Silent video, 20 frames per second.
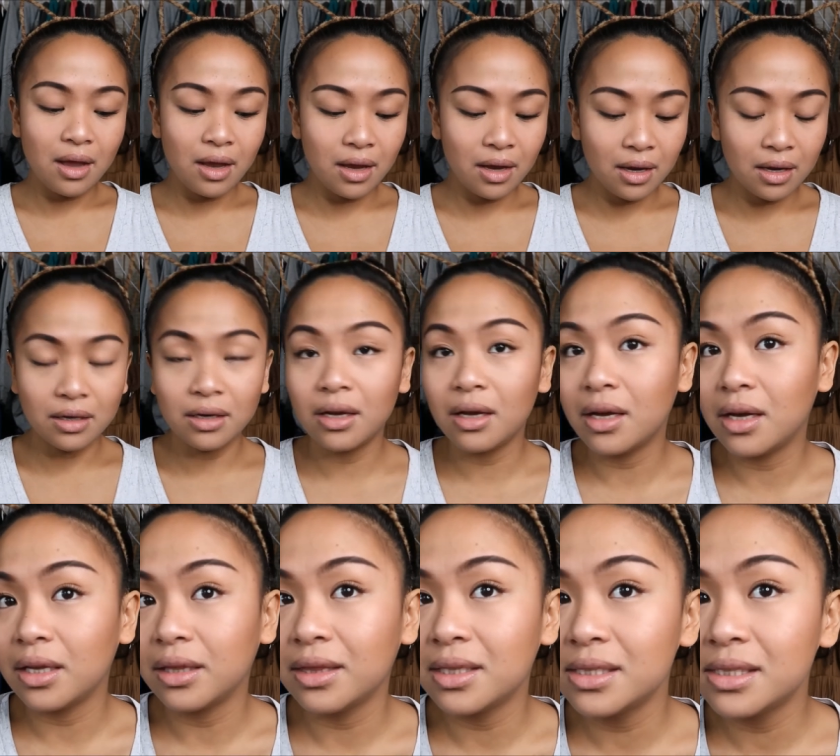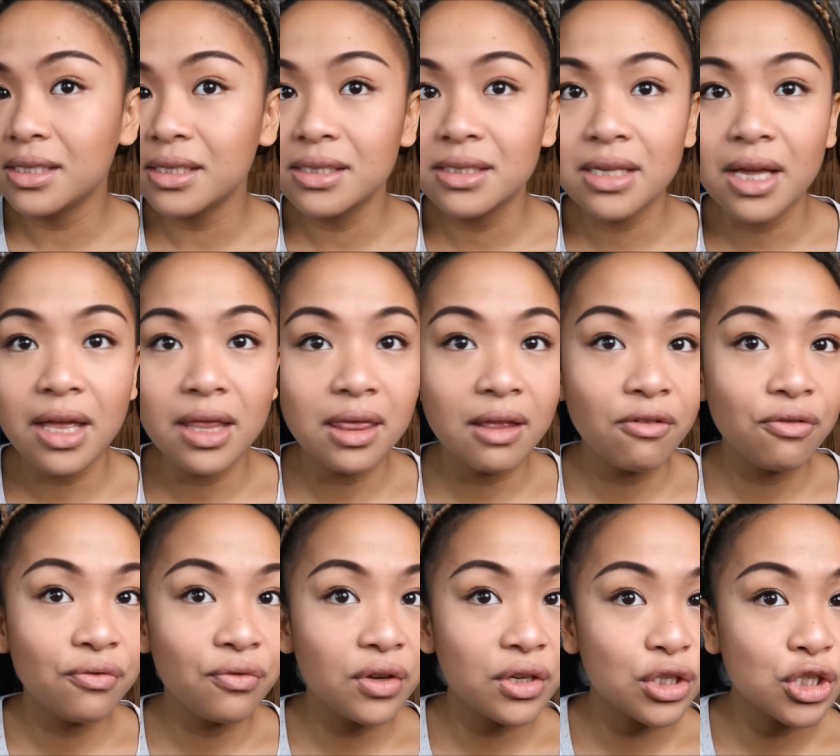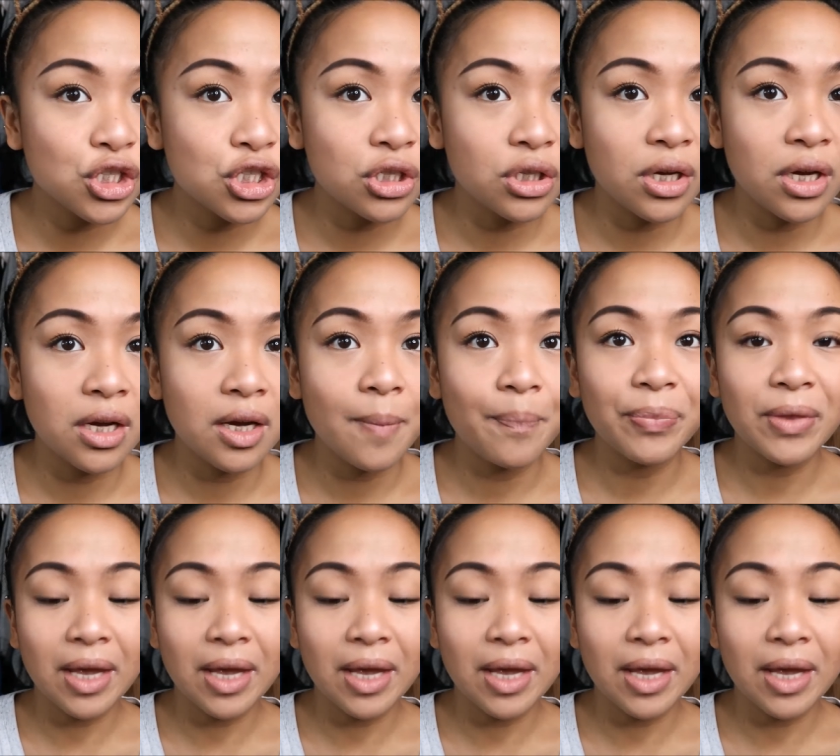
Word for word: And this is the finished look.